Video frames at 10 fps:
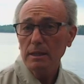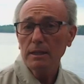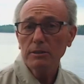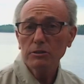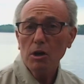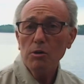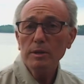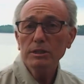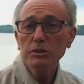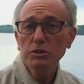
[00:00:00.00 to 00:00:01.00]
it is
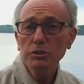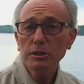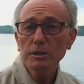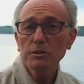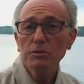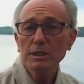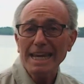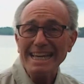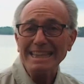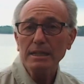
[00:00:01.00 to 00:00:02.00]
always good to
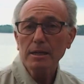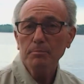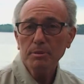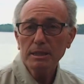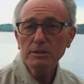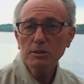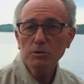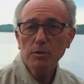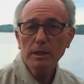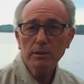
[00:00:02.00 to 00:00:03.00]
take the
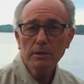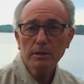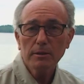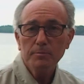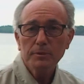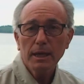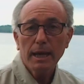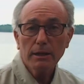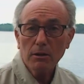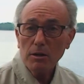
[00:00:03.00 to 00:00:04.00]
compensatory look
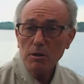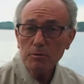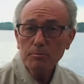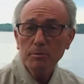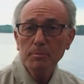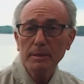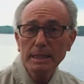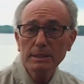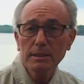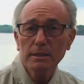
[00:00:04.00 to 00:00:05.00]
at our own
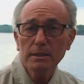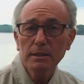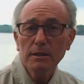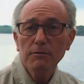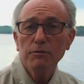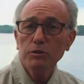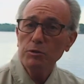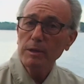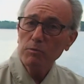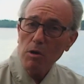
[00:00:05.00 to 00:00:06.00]
propensity for
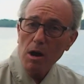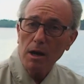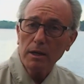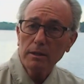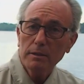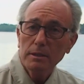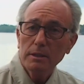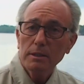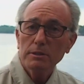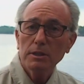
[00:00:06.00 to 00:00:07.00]
doing wrong,
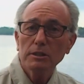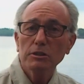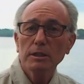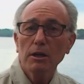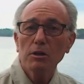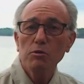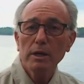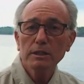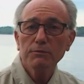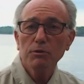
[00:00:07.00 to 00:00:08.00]
such that our
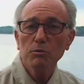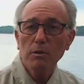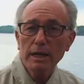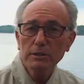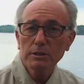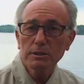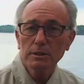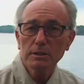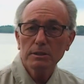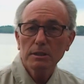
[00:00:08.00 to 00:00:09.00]
quest for
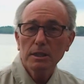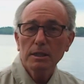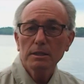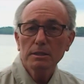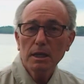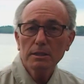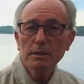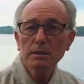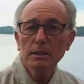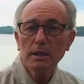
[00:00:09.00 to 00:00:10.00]
righteousness
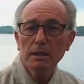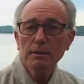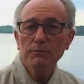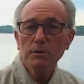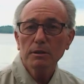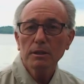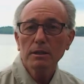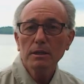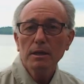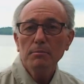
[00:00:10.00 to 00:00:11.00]
doesn't
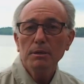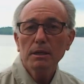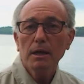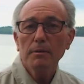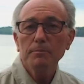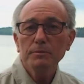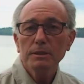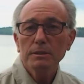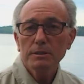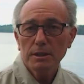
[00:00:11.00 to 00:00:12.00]
inadvertently become
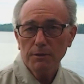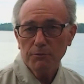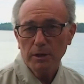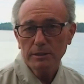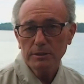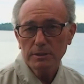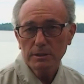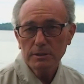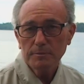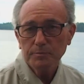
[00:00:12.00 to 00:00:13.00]

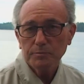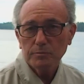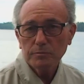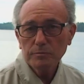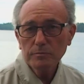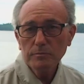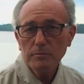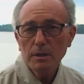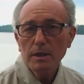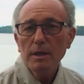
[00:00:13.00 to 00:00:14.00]
self-righteousness.
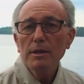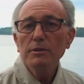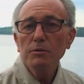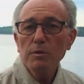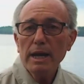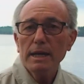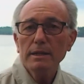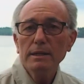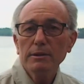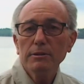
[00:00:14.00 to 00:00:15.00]
The
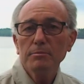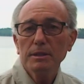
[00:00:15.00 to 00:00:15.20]
rain here in